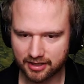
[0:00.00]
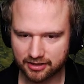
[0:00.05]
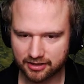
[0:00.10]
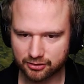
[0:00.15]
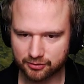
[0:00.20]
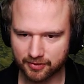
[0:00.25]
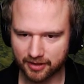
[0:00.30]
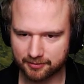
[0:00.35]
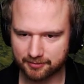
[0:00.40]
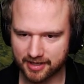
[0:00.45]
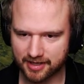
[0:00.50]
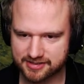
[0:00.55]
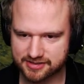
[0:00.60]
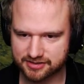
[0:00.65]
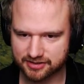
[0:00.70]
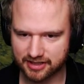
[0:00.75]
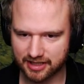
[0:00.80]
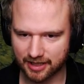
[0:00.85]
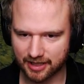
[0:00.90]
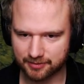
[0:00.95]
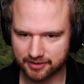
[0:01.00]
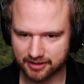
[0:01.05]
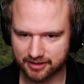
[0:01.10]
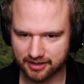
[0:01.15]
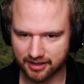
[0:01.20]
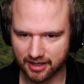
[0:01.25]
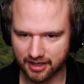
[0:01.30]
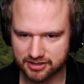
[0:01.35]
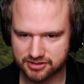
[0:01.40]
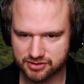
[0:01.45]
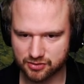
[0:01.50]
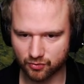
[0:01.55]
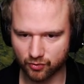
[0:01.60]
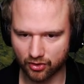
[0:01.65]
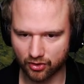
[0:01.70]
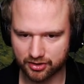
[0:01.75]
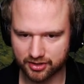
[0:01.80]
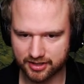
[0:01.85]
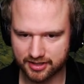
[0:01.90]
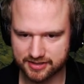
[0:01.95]
You, my master, kamikaze,
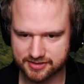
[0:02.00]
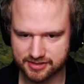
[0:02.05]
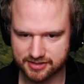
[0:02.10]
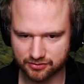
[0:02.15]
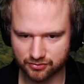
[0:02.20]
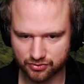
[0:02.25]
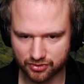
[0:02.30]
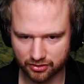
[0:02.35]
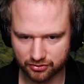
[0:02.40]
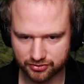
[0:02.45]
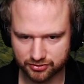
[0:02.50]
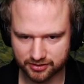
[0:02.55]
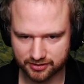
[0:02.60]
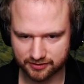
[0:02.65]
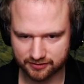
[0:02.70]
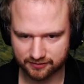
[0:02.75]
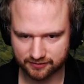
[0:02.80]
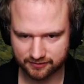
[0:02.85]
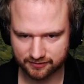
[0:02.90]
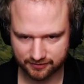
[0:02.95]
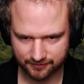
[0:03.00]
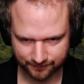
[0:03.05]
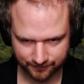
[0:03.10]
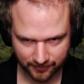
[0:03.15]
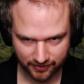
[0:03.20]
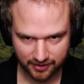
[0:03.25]
warriors, and ronins.